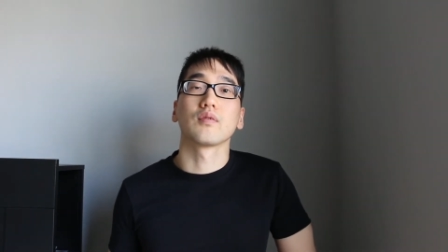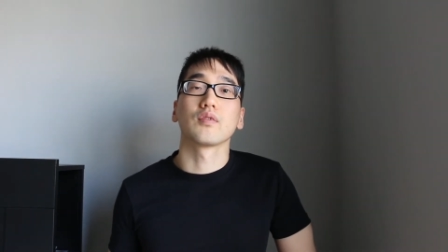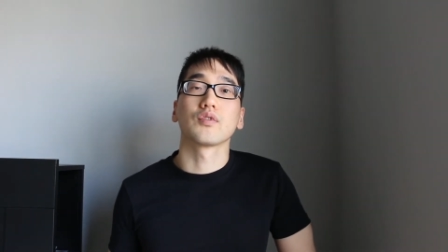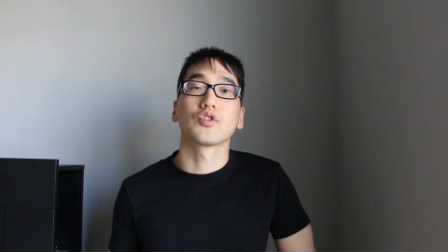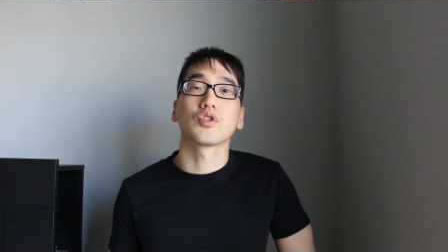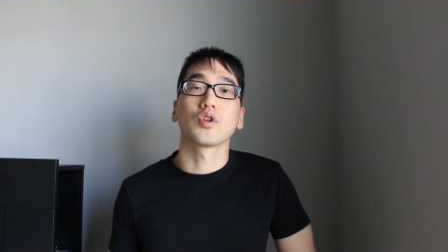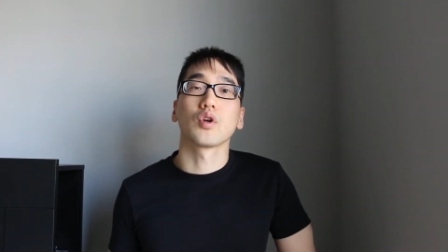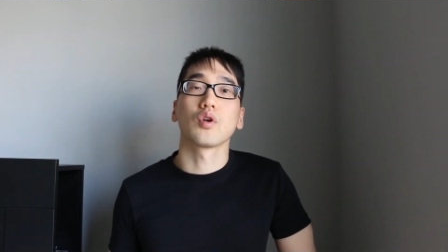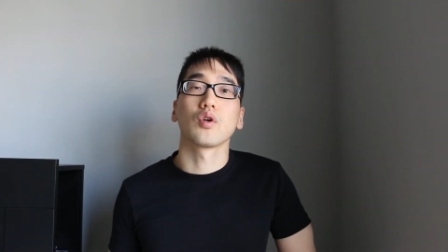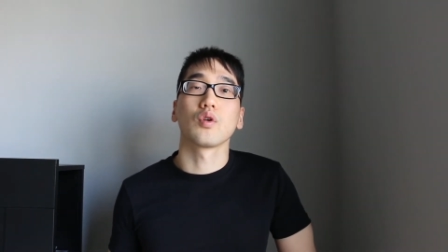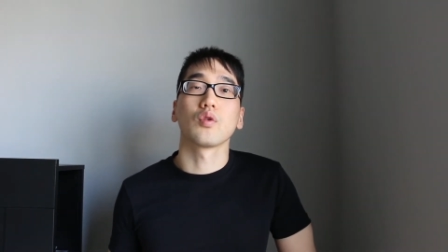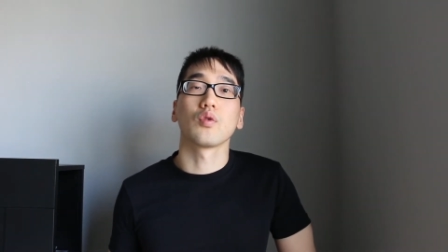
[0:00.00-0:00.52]

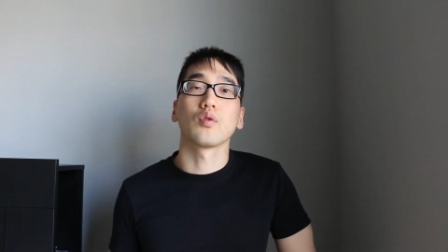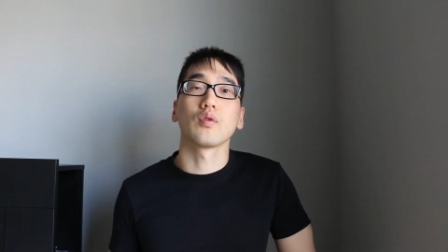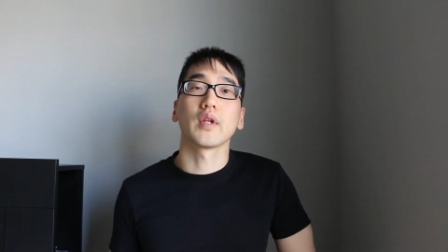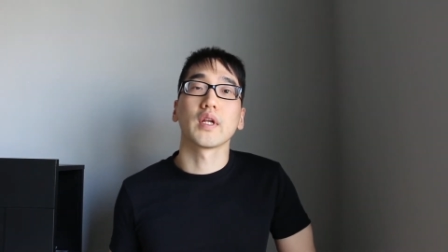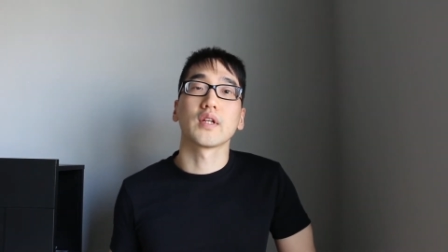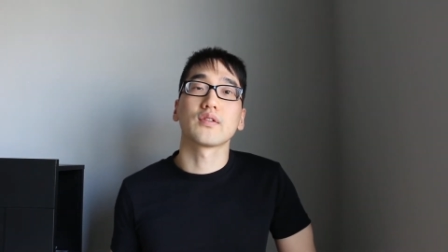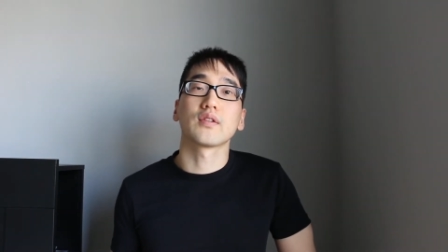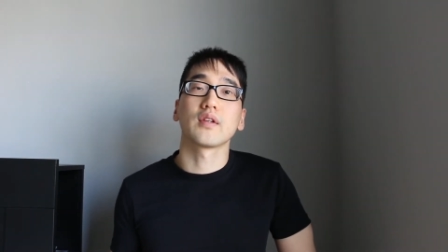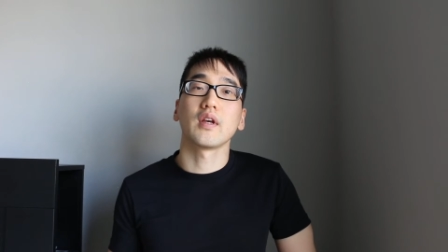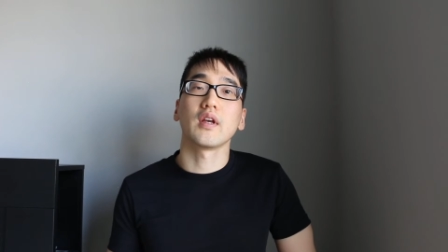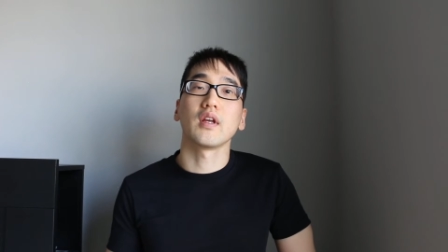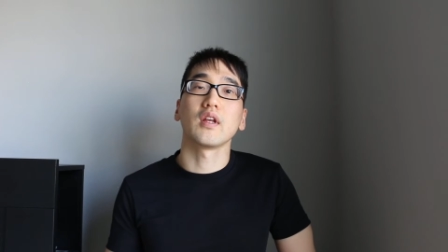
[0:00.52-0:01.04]
So
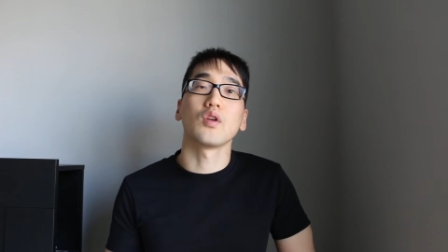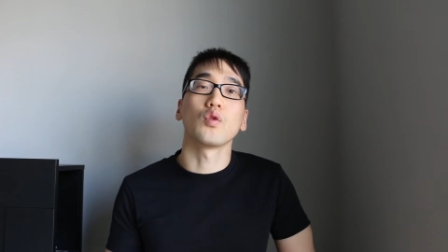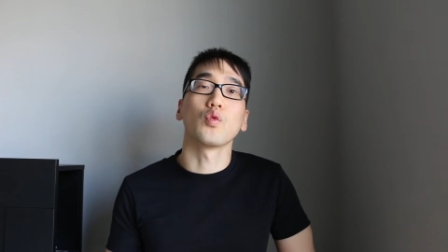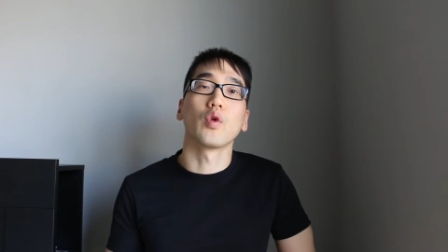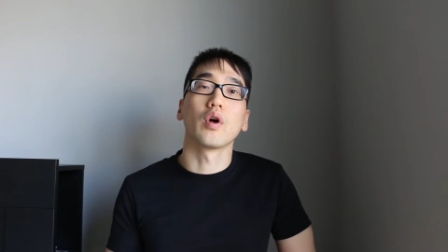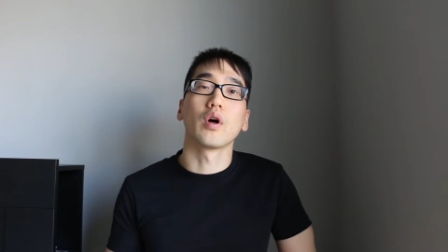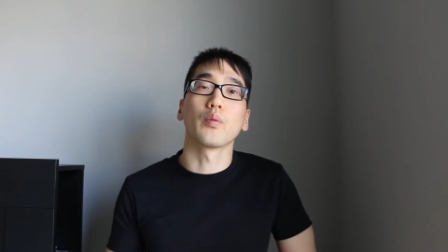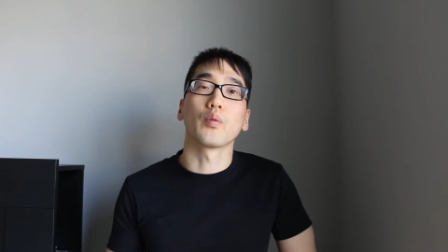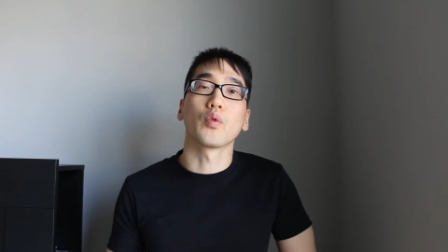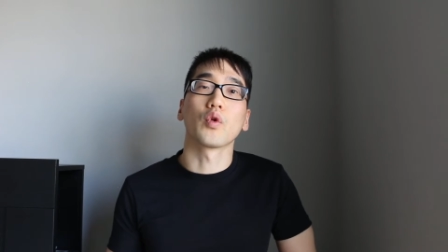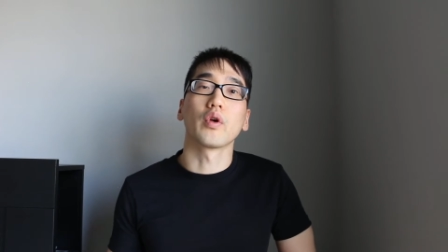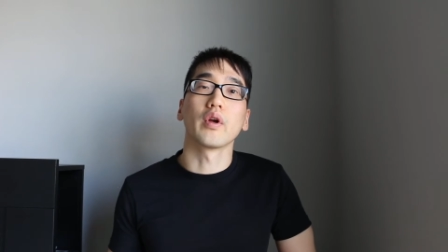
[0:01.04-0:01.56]
let's say you
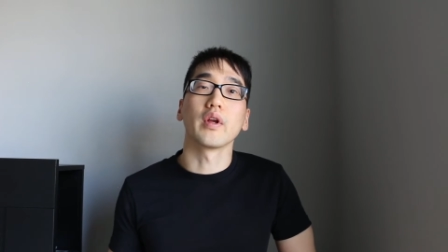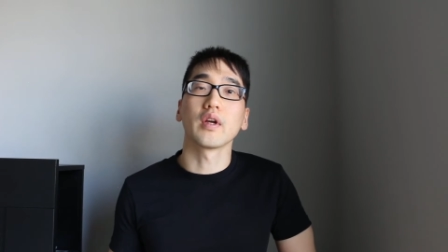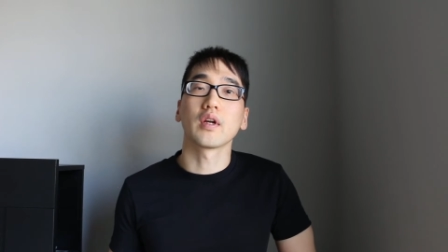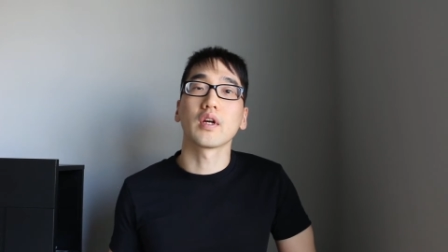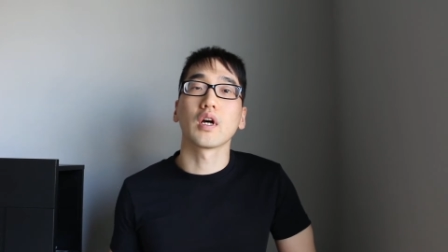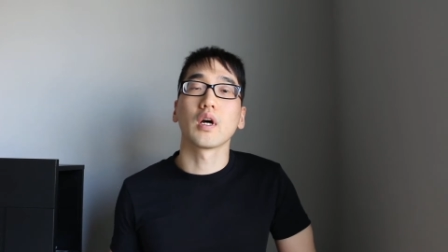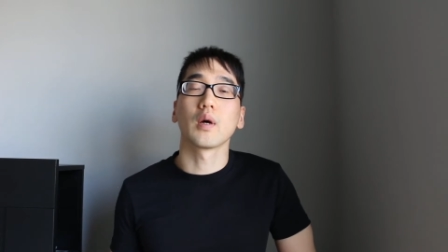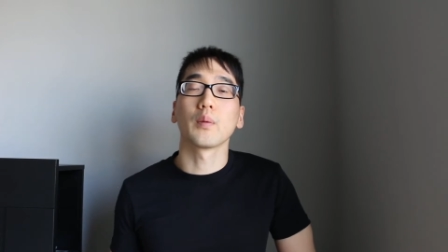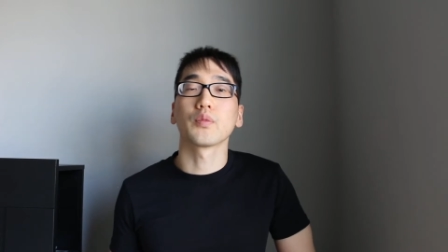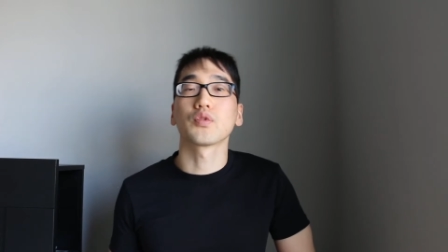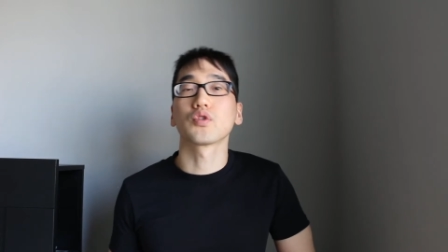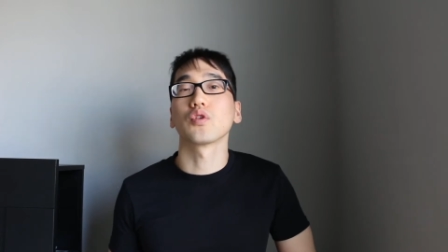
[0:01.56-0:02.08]
want more
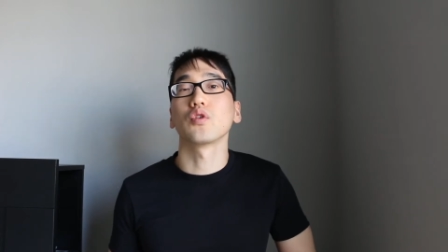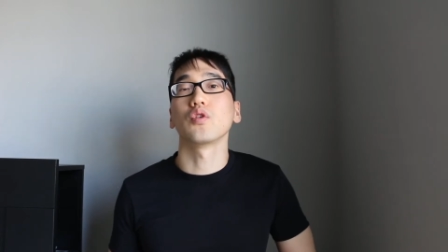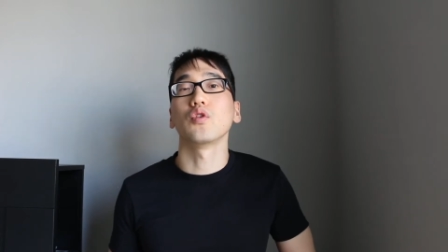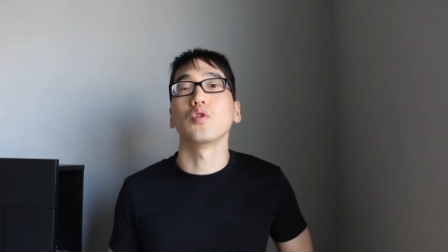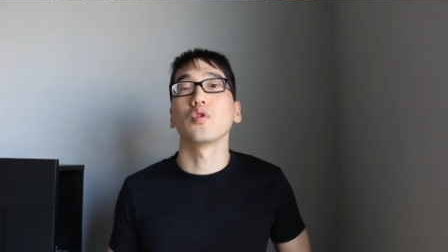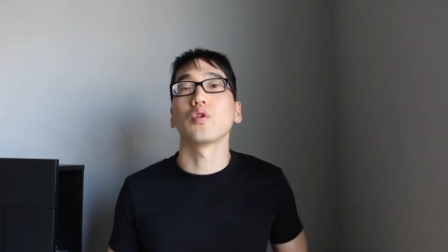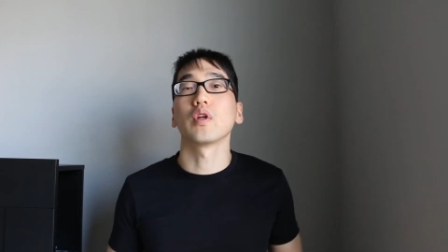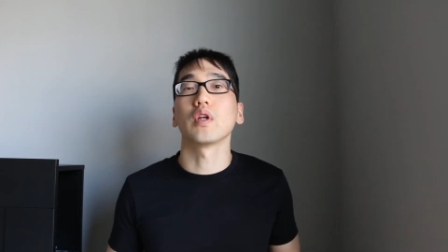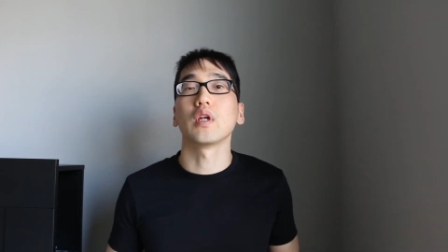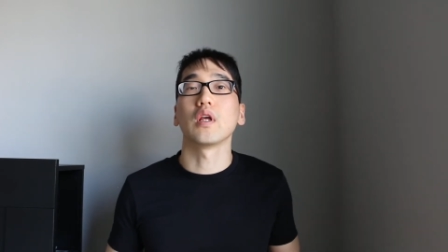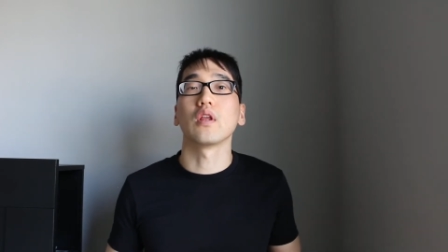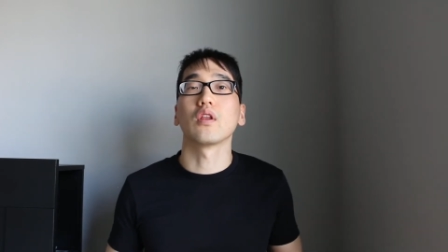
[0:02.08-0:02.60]
income, so
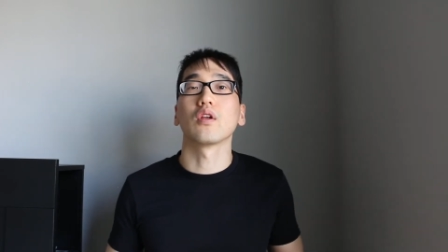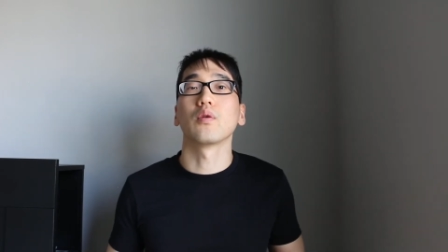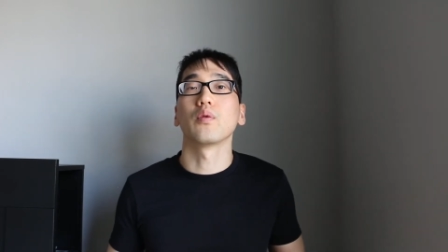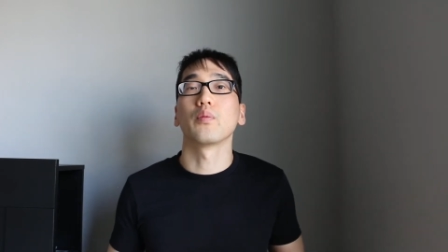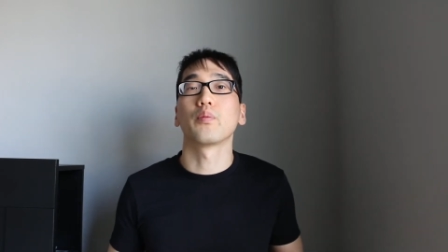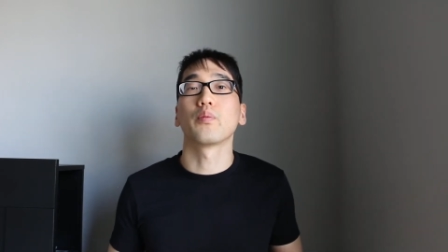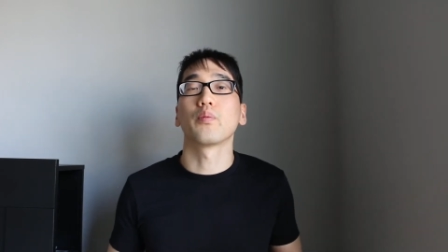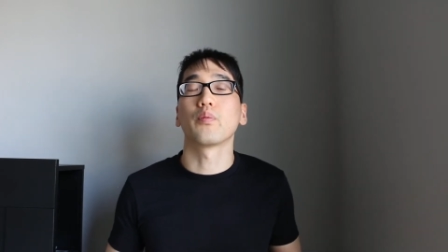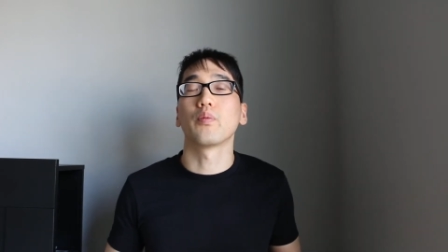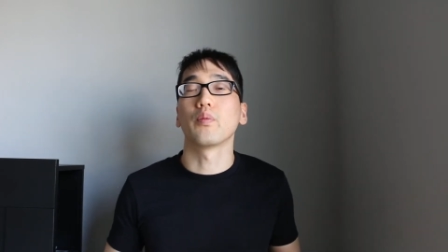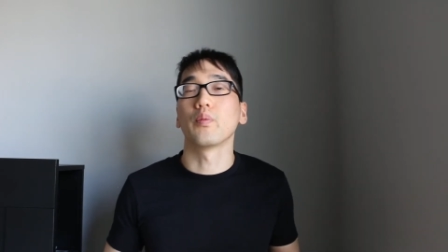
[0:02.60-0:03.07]
you can either